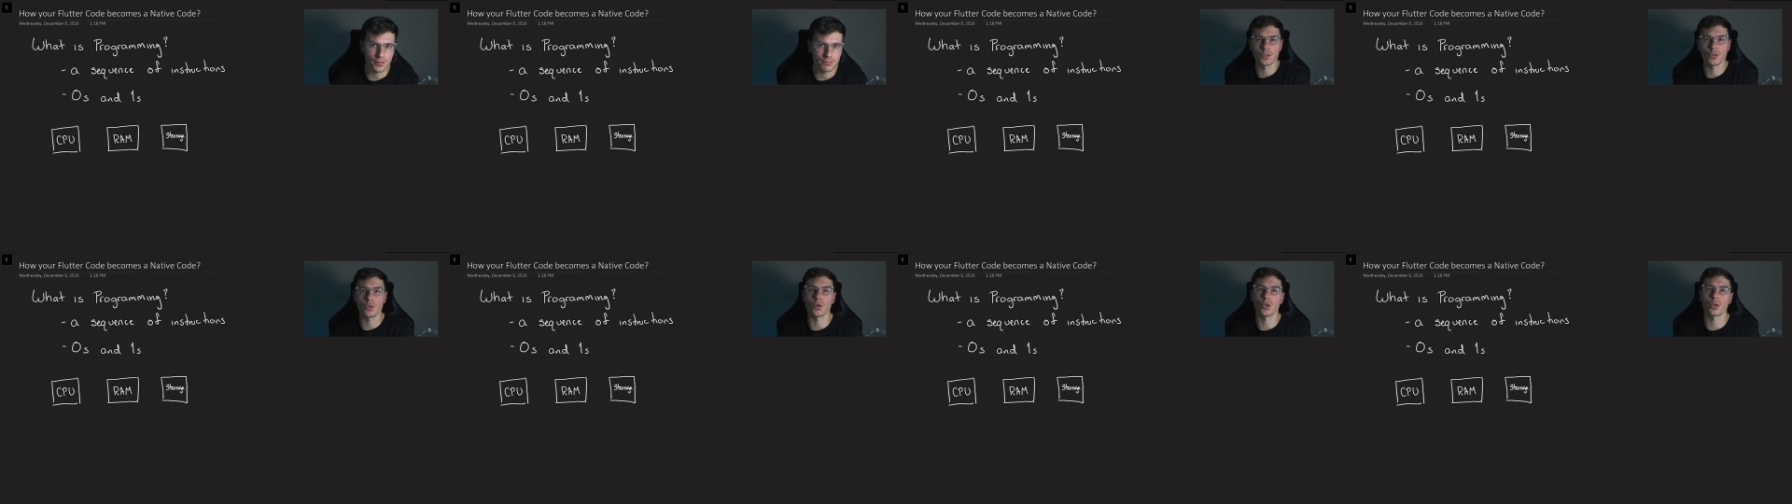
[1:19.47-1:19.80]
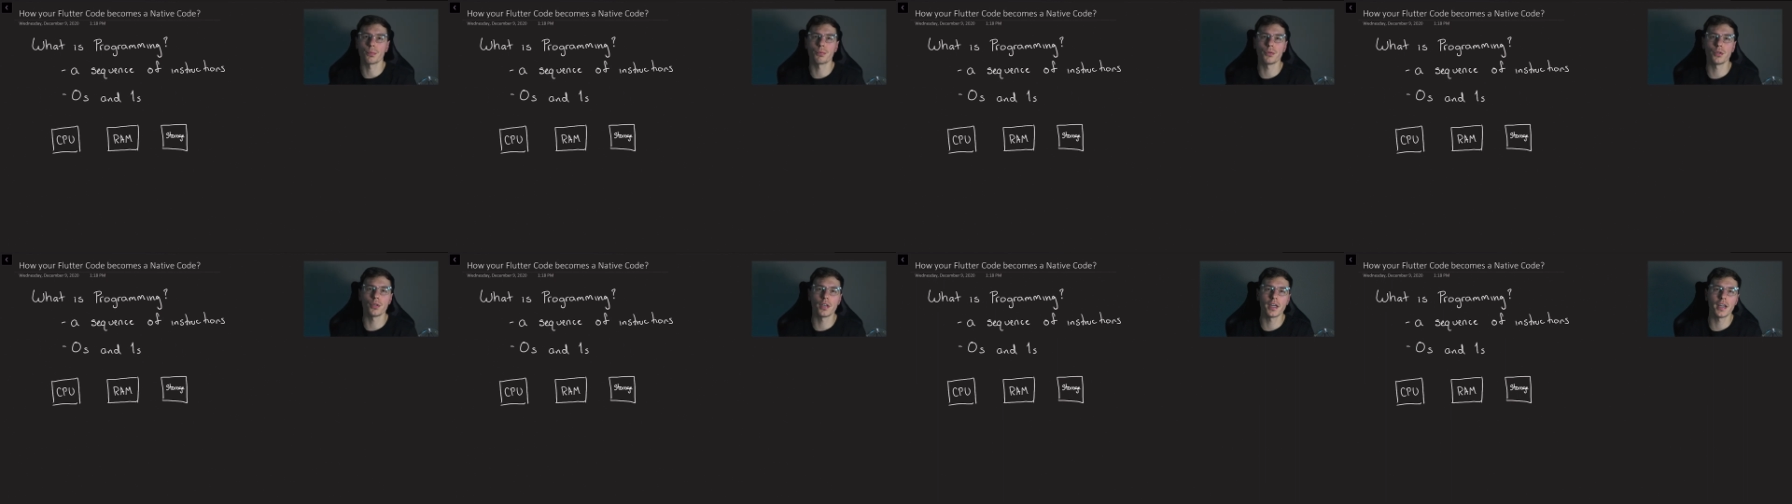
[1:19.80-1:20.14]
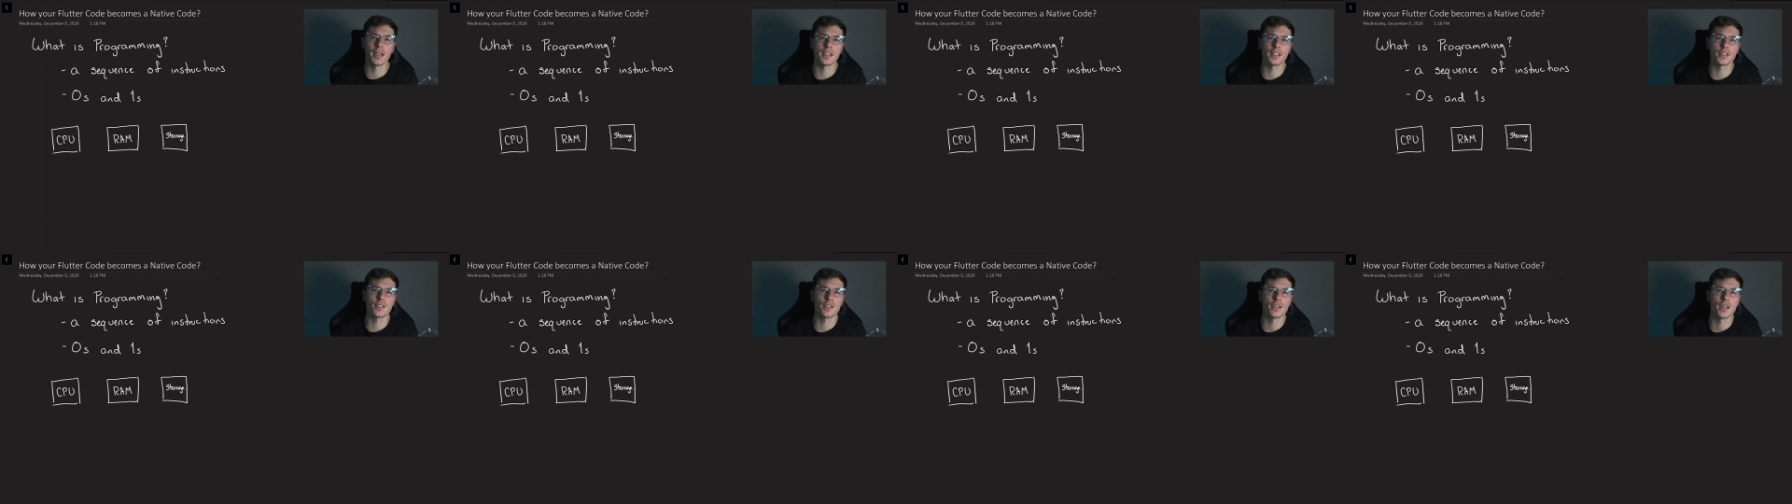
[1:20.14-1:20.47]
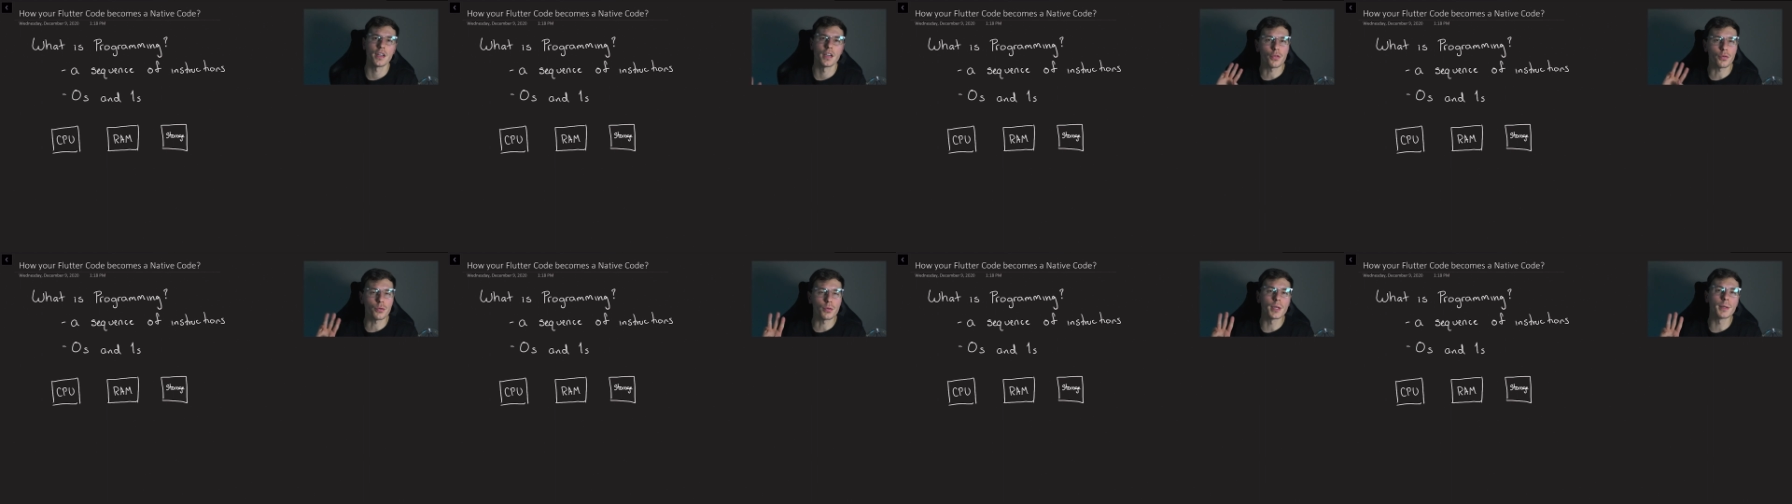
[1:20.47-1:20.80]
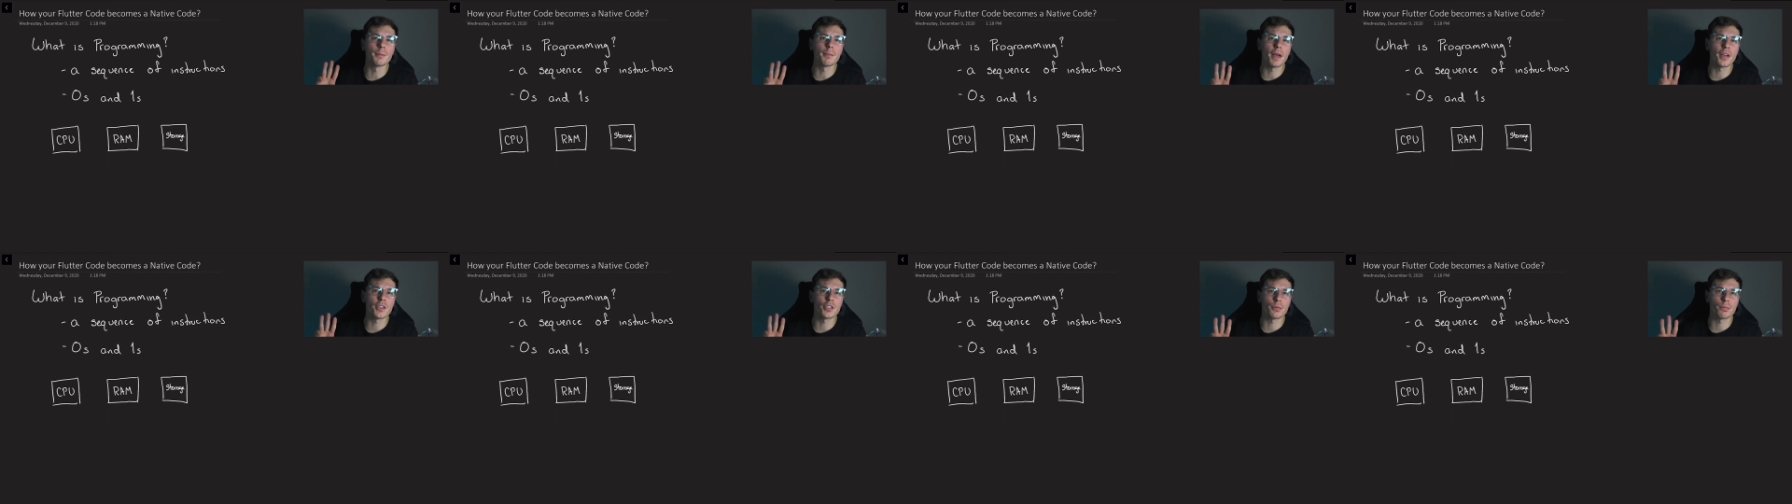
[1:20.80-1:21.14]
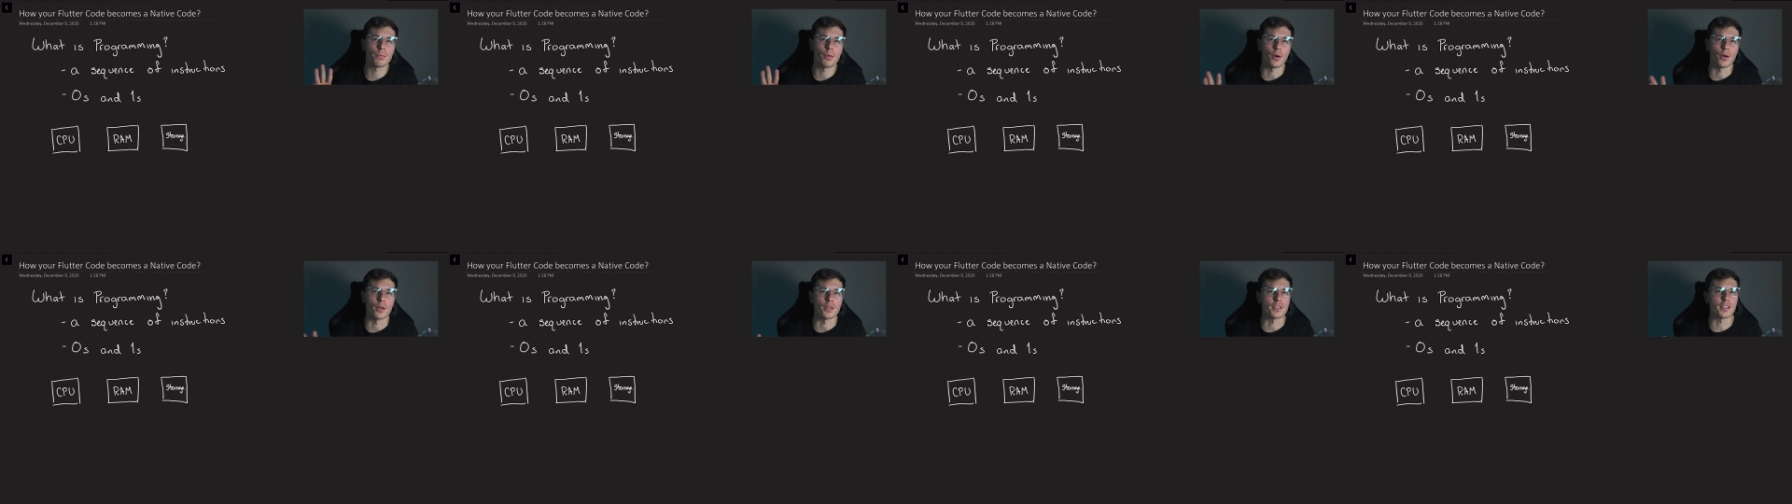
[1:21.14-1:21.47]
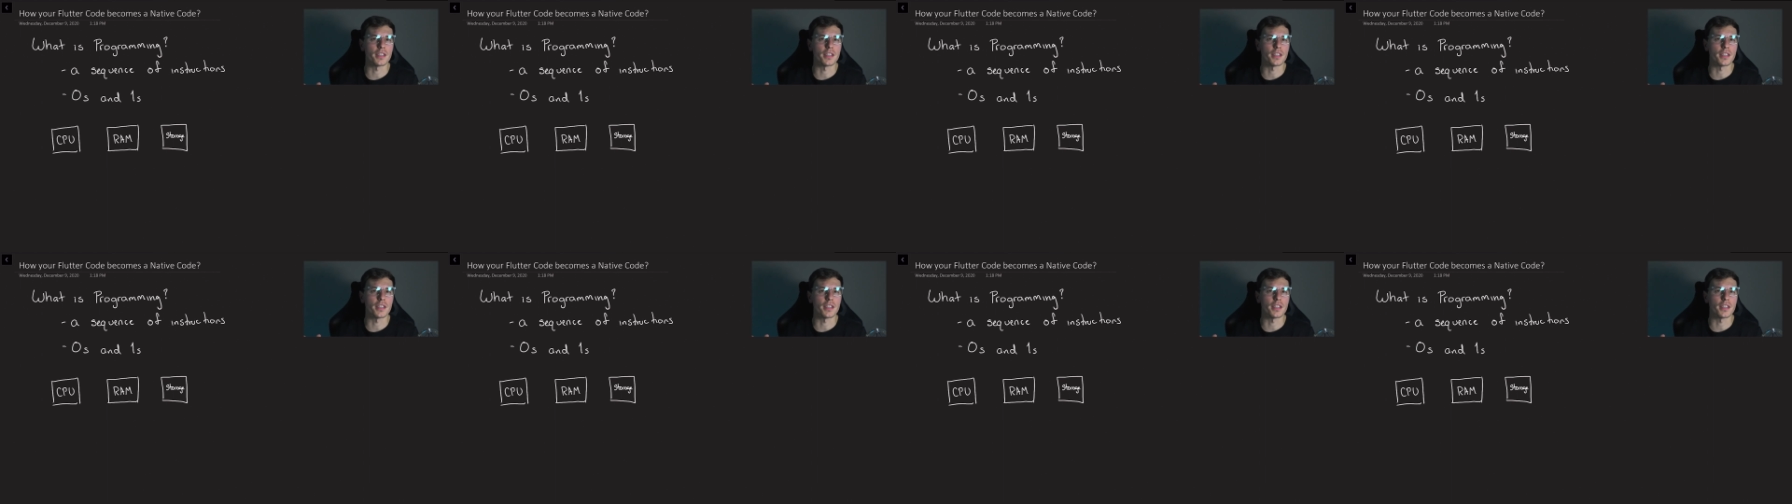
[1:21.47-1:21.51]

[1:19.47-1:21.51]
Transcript: So a computer has three major parts.